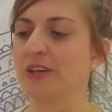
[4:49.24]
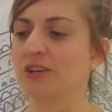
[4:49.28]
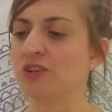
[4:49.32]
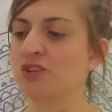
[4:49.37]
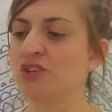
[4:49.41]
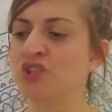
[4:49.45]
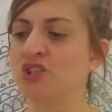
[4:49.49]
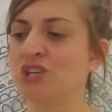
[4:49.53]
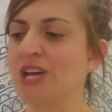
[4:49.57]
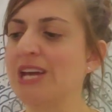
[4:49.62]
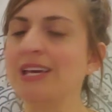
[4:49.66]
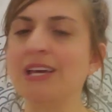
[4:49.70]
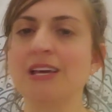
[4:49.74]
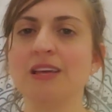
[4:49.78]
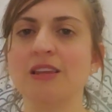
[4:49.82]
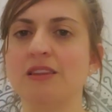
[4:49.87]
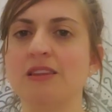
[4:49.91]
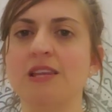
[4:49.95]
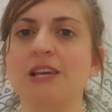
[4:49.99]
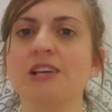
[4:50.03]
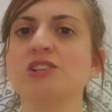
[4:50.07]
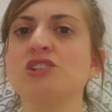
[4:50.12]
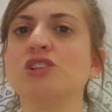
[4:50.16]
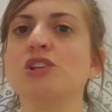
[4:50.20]
shaking
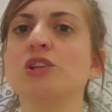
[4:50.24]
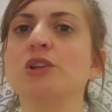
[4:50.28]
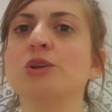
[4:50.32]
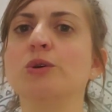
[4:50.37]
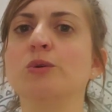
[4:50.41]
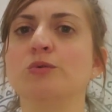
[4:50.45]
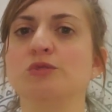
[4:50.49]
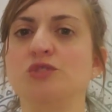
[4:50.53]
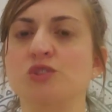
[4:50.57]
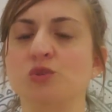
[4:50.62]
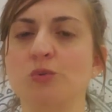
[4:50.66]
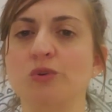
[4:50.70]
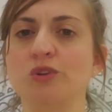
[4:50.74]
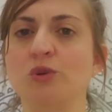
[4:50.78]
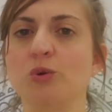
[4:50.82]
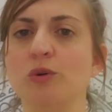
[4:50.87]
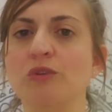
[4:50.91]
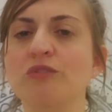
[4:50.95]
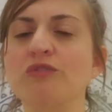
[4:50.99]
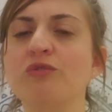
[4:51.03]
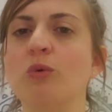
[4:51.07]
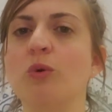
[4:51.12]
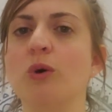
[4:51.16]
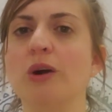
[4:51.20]
things loose with
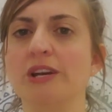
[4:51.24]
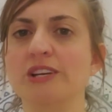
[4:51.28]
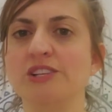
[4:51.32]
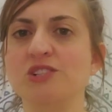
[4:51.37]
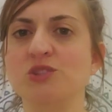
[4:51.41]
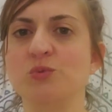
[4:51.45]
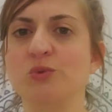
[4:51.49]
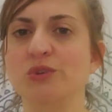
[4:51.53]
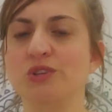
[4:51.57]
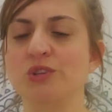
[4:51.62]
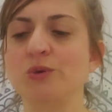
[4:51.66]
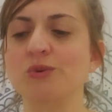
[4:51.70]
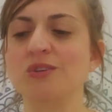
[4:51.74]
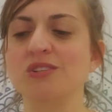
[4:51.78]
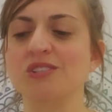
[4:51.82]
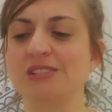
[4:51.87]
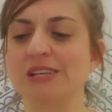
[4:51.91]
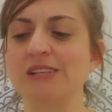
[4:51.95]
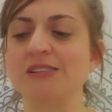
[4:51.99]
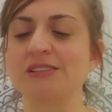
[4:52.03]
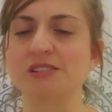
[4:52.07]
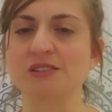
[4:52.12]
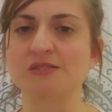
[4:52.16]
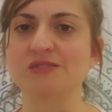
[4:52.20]
your voice, with your
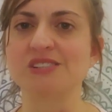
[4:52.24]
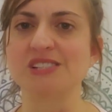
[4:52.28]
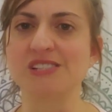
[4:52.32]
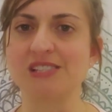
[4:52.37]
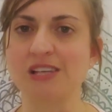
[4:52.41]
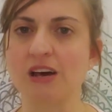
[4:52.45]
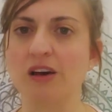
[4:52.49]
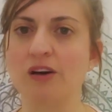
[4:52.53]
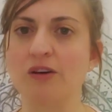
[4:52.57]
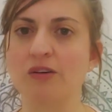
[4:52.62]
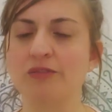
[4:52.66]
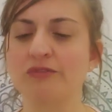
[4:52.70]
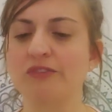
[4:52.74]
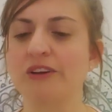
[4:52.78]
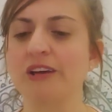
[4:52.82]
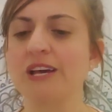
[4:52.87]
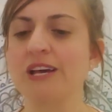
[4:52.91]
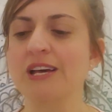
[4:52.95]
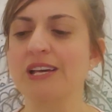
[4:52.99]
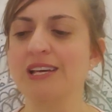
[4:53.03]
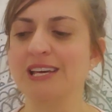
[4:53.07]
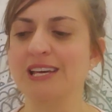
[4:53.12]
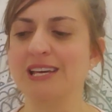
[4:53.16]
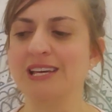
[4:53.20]
sense of self,
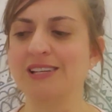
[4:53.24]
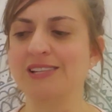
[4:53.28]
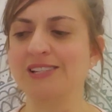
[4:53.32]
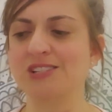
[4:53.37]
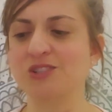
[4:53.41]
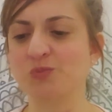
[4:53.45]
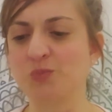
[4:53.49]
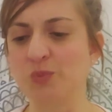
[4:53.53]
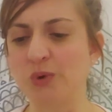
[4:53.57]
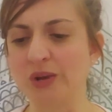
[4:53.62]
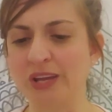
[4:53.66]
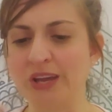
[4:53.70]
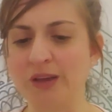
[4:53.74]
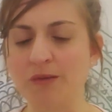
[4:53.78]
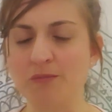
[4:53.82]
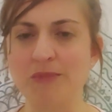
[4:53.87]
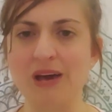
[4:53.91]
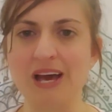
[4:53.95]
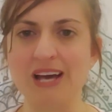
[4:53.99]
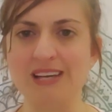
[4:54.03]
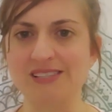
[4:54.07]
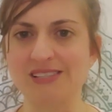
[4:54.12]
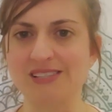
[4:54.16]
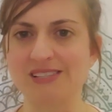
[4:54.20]
is bringing
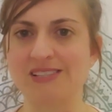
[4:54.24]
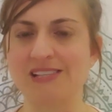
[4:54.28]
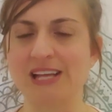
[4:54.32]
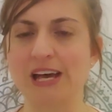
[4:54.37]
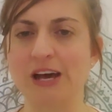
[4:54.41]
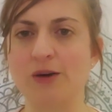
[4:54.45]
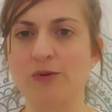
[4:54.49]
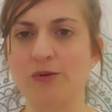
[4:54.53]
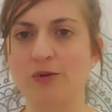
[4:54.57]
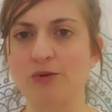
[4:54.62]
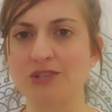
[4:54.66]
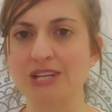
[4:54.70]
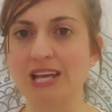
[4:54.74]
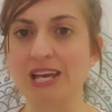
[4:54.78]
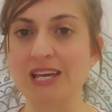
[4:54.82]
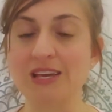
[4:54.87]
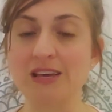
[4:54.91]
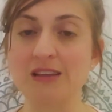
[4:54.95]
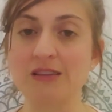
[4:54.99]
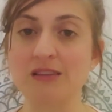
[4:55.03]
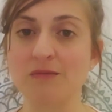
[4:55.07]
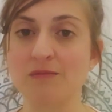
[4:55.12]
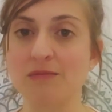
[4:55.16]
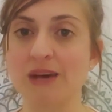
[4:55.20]
masks down or
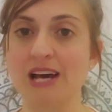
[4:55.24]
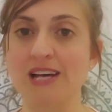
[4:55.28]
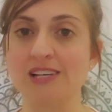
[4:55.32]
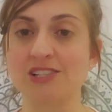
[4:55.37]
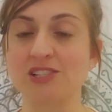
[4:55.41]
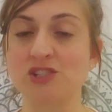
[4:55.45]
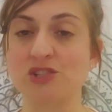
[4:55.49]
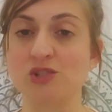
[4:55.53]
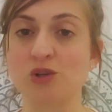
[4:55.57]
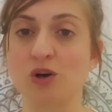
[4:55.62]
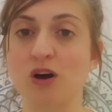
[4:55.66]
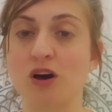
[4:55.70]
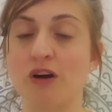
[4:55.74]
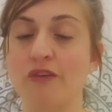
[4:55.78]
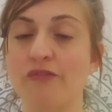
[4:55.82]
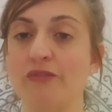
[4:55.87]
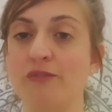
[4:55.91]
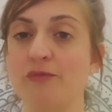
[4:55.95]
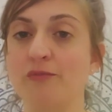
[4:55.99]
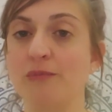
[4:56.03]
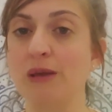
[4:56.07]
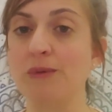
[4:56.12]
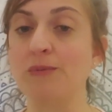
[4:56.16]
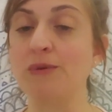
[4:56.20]
taking the masks off.
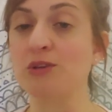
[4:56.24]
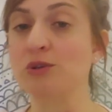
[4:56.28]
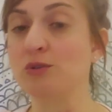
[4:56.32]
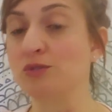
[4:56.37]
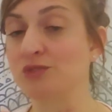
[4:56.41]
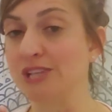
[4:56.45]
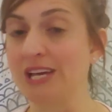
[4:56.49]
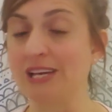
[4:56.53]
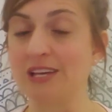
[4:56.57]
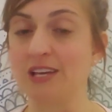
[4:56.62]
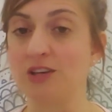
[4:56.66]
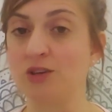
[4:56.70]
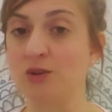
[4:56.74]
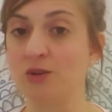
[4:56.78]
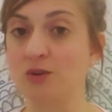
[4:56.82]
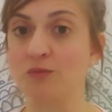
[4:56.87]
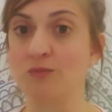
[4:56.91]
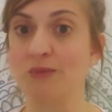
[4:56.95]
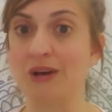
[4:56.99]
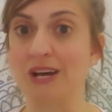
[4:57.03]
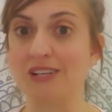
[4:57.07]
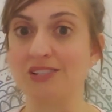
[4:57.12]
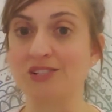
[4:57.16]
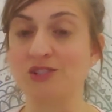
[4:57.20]
And maybe you're taking your
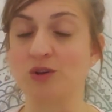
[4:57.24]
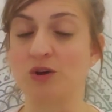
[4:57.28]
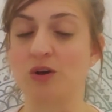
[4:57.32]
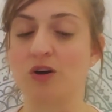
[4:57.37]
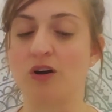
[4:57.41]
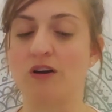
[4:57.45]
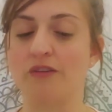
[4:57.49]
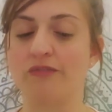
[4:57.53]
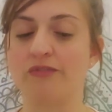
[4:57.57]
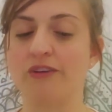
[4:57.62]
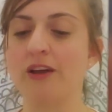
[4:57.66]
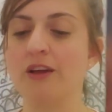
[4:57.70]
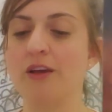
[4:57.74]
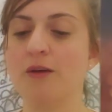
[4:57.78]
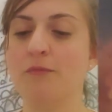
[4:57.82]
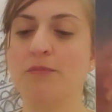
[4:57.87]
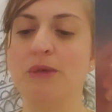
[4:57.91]
mask off.